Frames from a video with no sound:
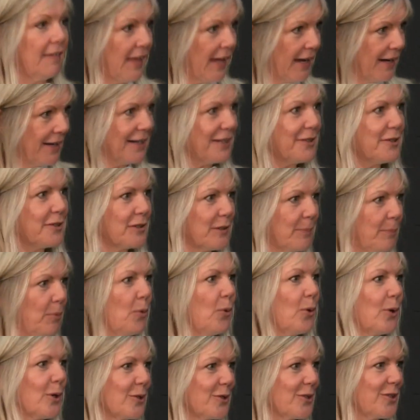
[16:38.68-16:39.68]
they need to
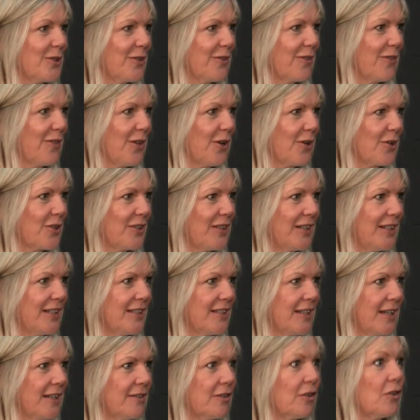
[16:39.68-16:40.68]
support their city
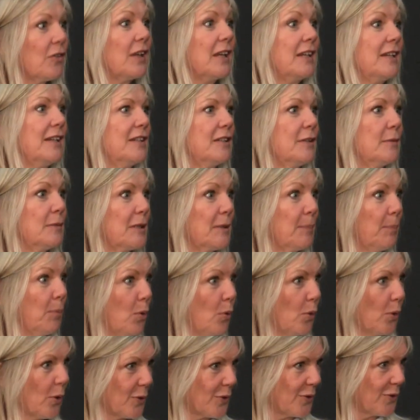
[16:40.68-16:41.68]
centre, they need to
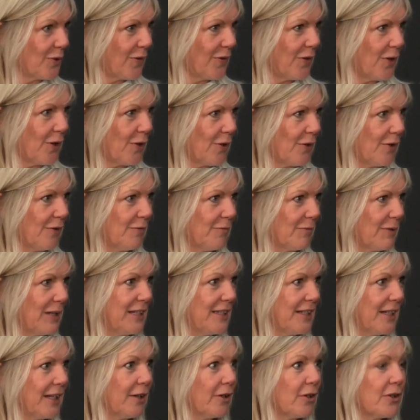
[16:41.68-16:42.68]
support their
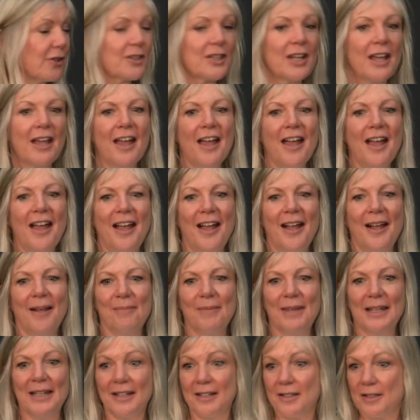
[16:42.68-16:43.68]
retailers,
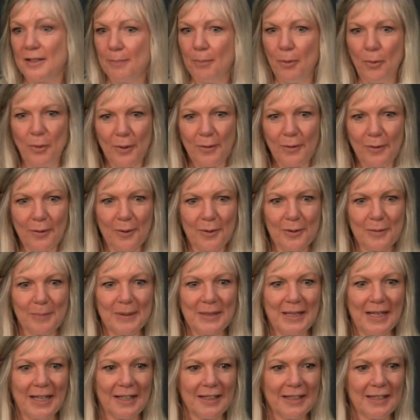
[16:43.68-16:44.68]
they need to support their
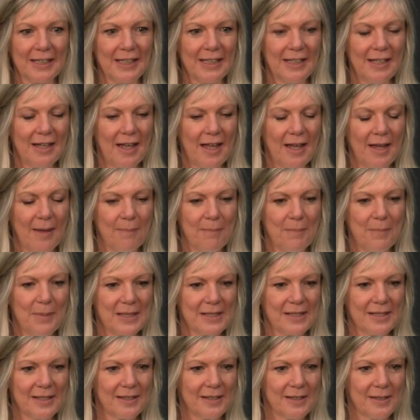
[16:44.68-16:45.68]
hospitality
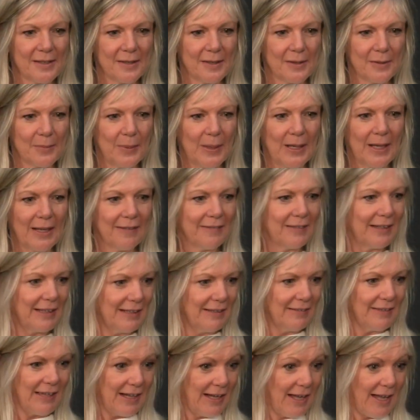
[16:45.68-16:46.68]
businesses as well. And
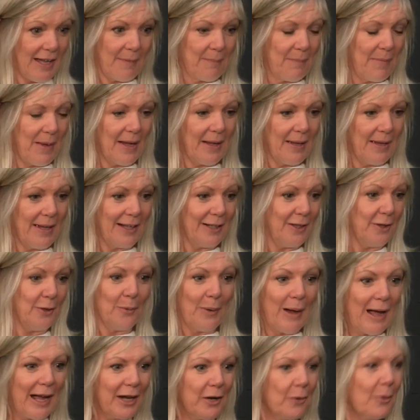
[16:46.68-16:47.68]
I
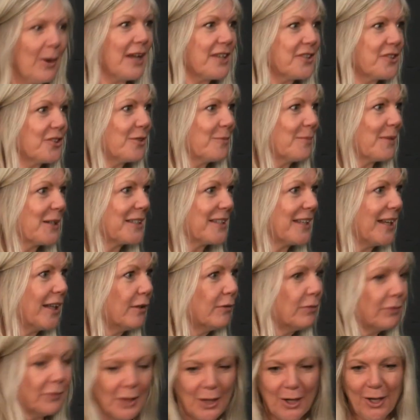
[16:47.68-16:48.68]
know I question
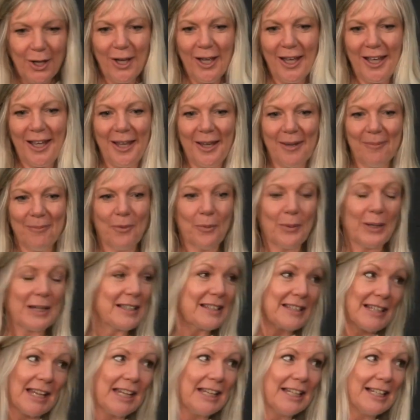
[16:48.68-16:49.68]
myself when
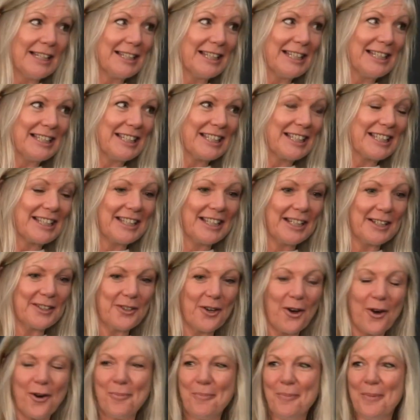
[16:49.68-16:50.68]
it's dead easy to sit
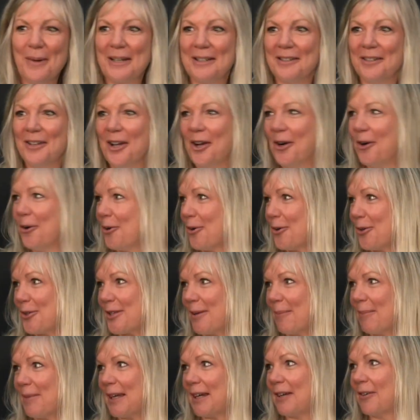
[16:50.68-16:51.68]
at home and order
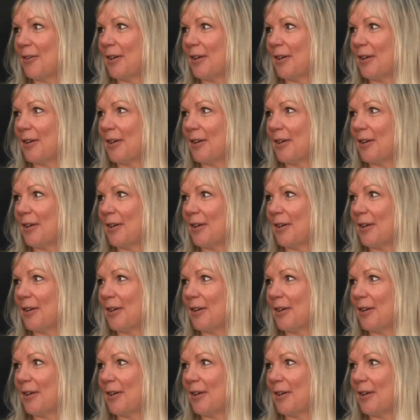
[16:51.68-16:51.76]
something